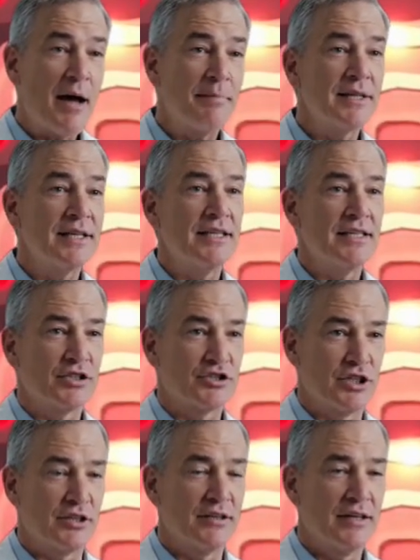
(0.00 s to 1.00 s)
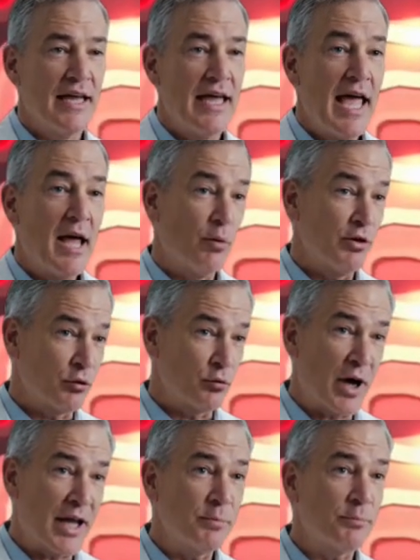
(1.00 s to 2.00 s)
Peace of mind creates peace
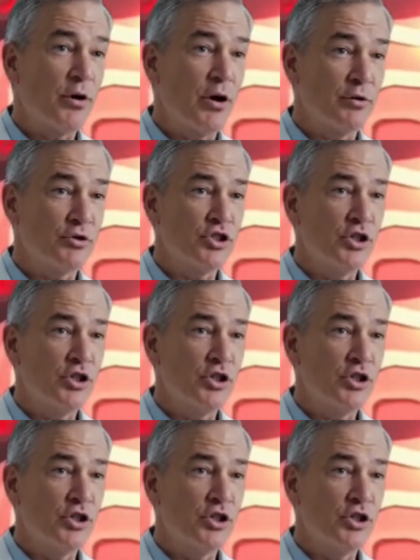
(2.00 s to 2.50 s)
in the body.